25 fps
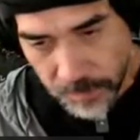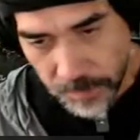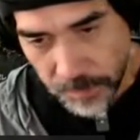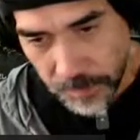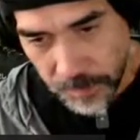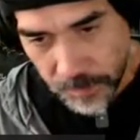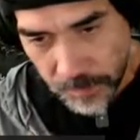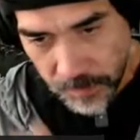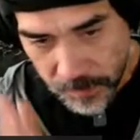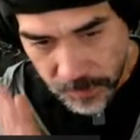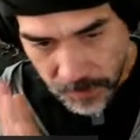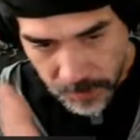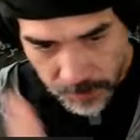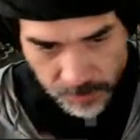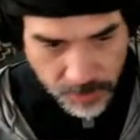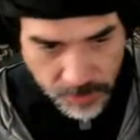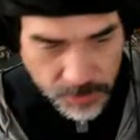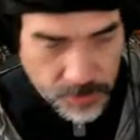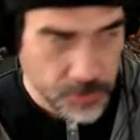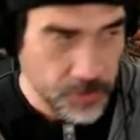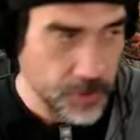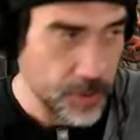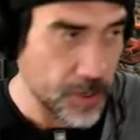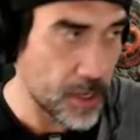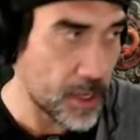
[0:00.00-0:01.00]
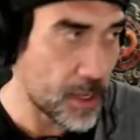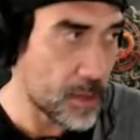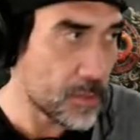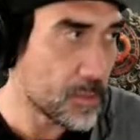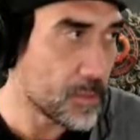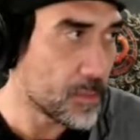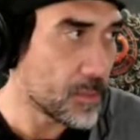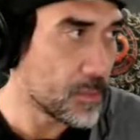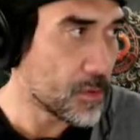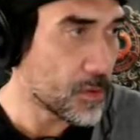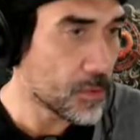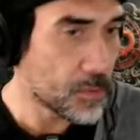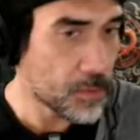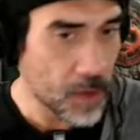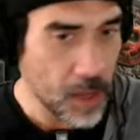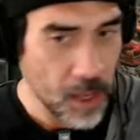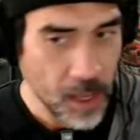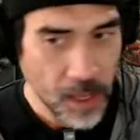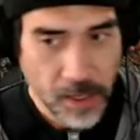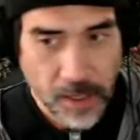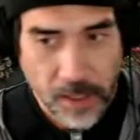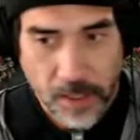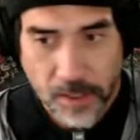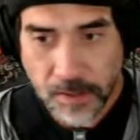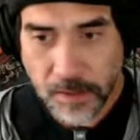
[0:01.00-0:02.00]
the stream, the
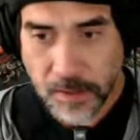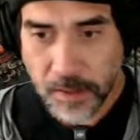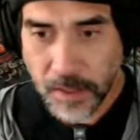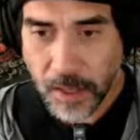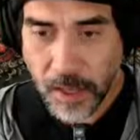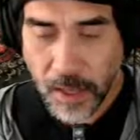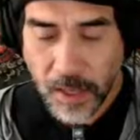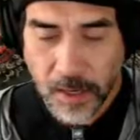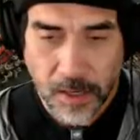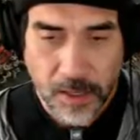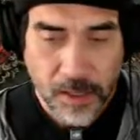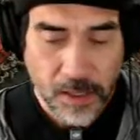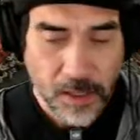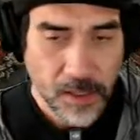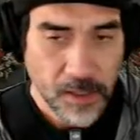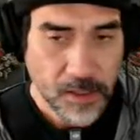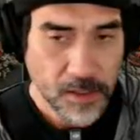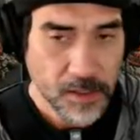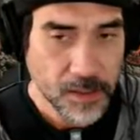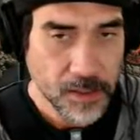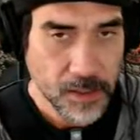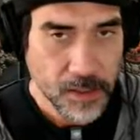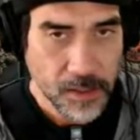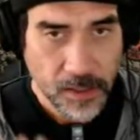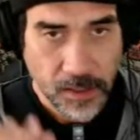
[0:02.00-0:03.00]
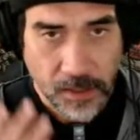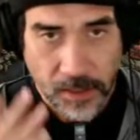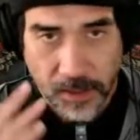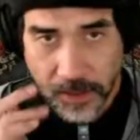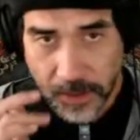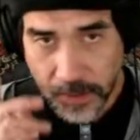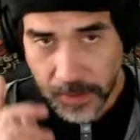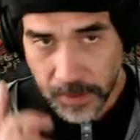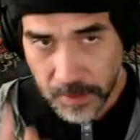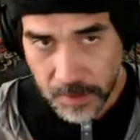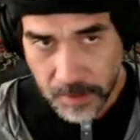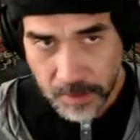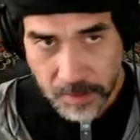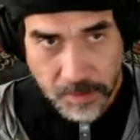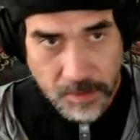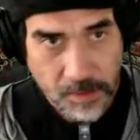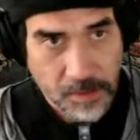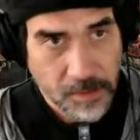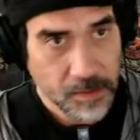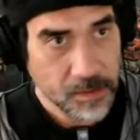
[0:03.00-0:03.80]
writing, the editing, the